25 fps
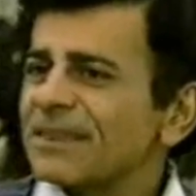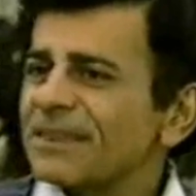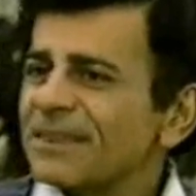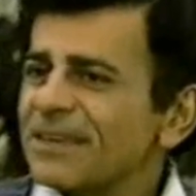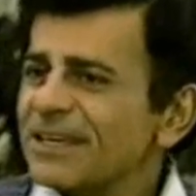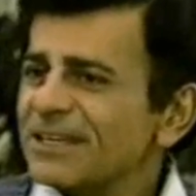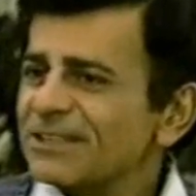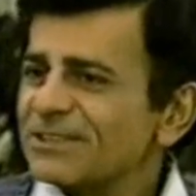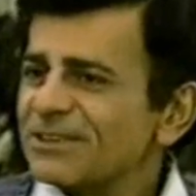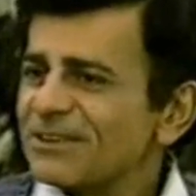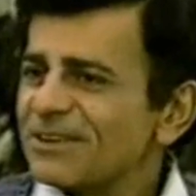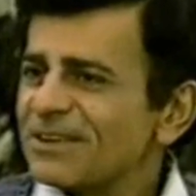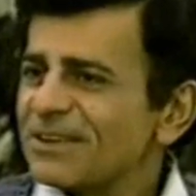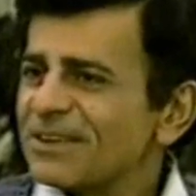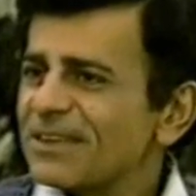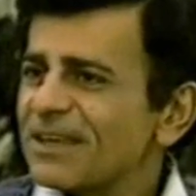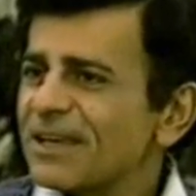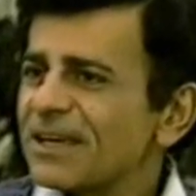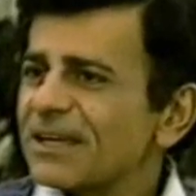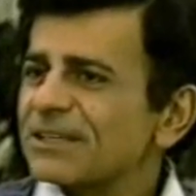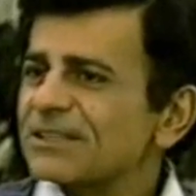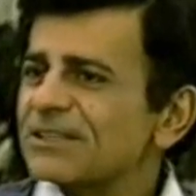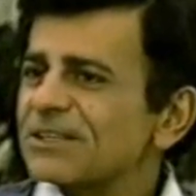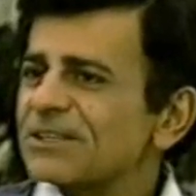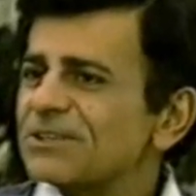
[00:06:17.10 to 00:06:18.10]
these are the
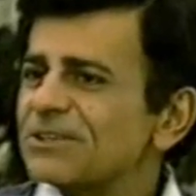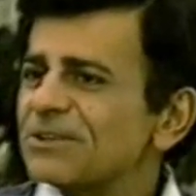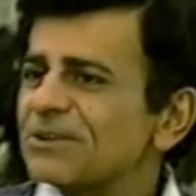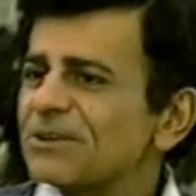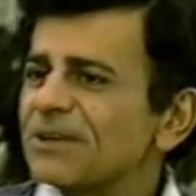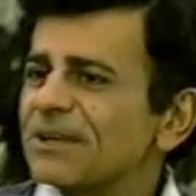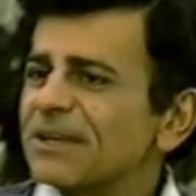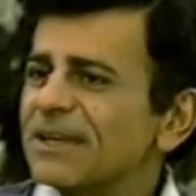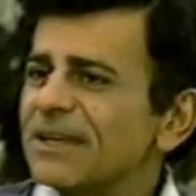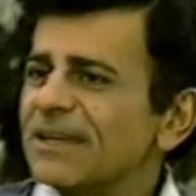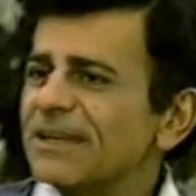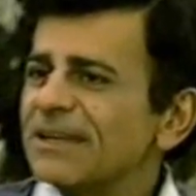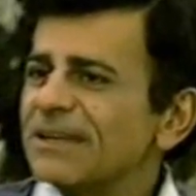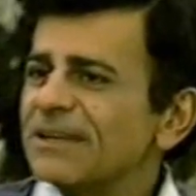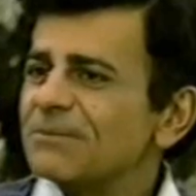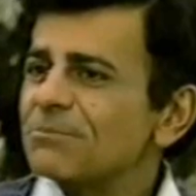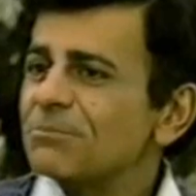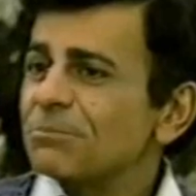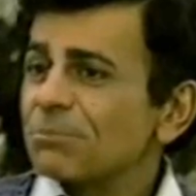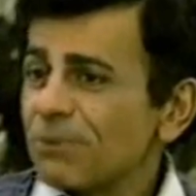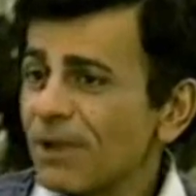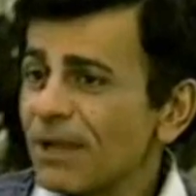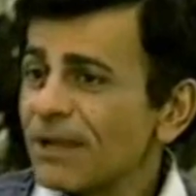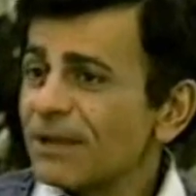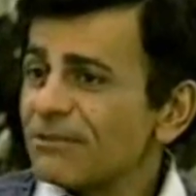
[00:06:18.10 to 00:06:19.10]
things that you can eat
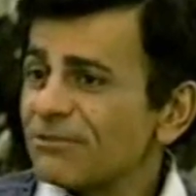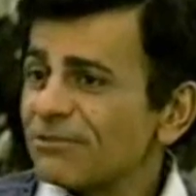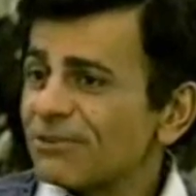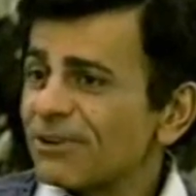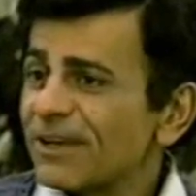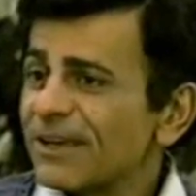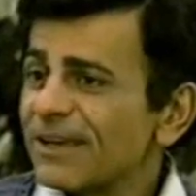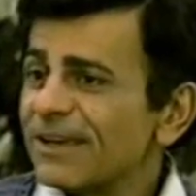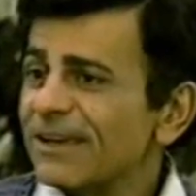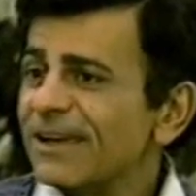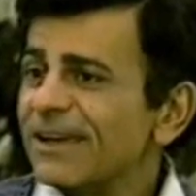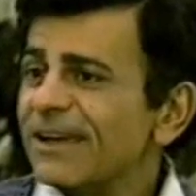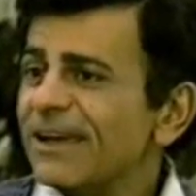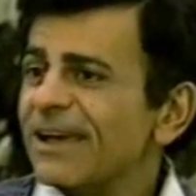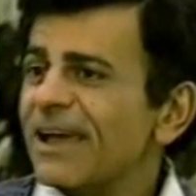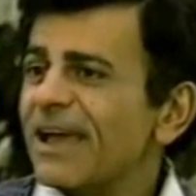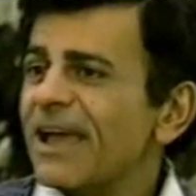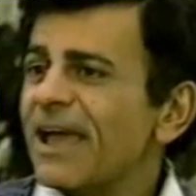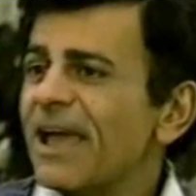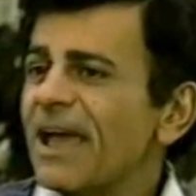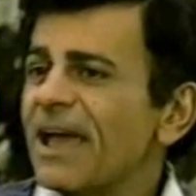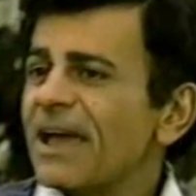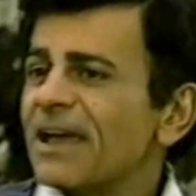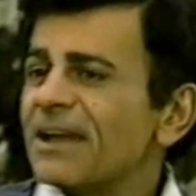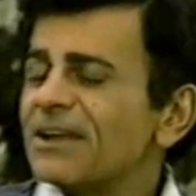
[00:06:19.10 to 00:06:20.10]
plentifully,
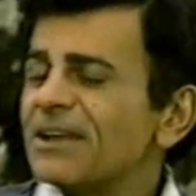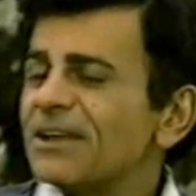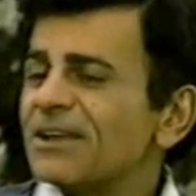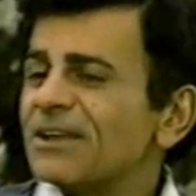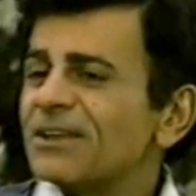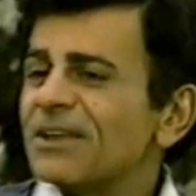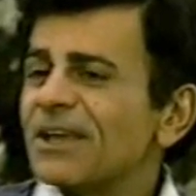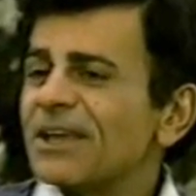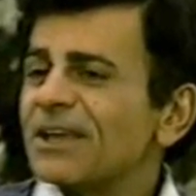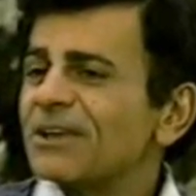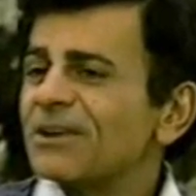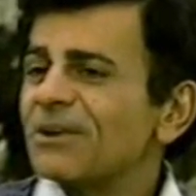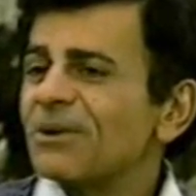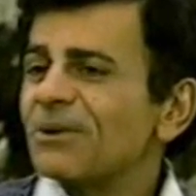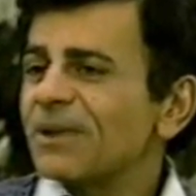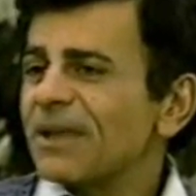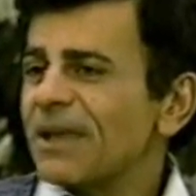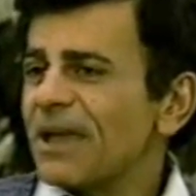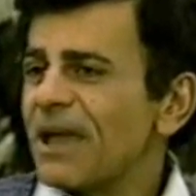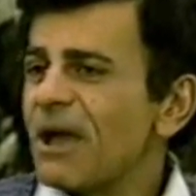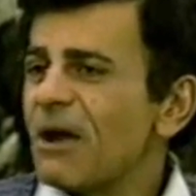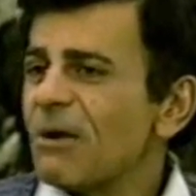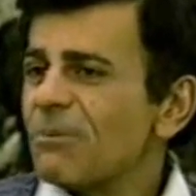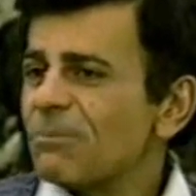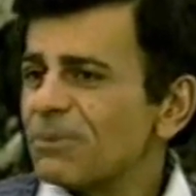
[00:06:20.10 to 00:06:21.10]
and they can
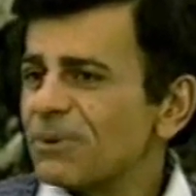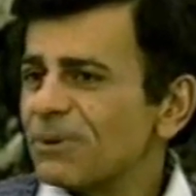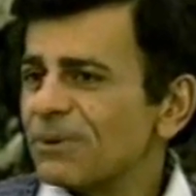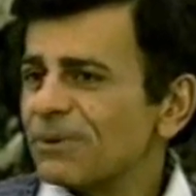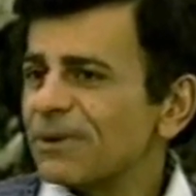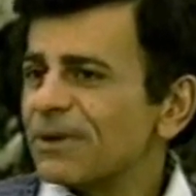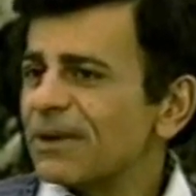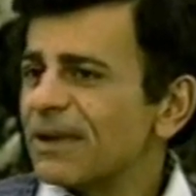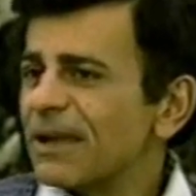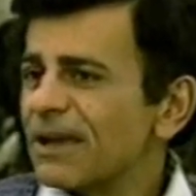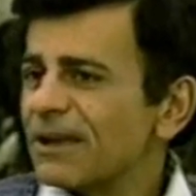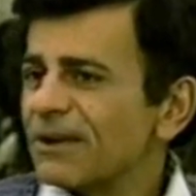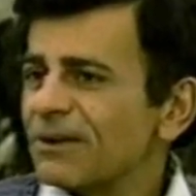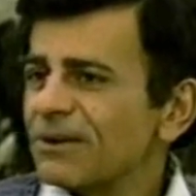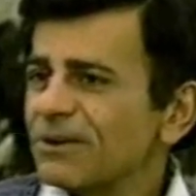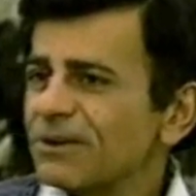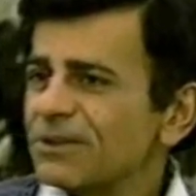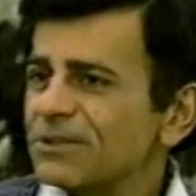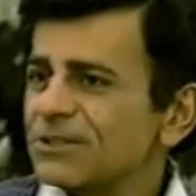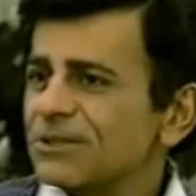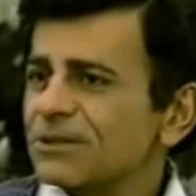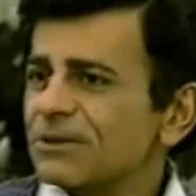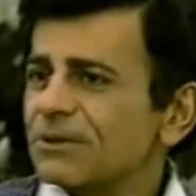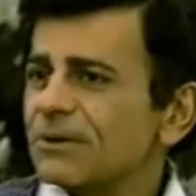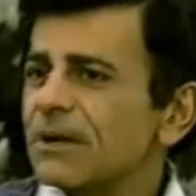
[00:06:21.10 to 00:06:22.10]
only help you and not
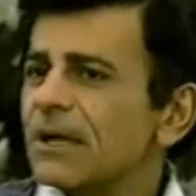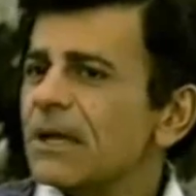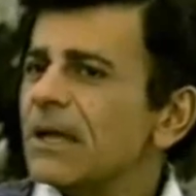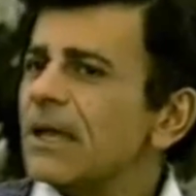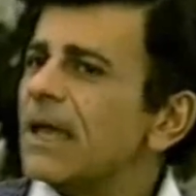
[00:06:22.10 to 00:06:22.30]
hurt you.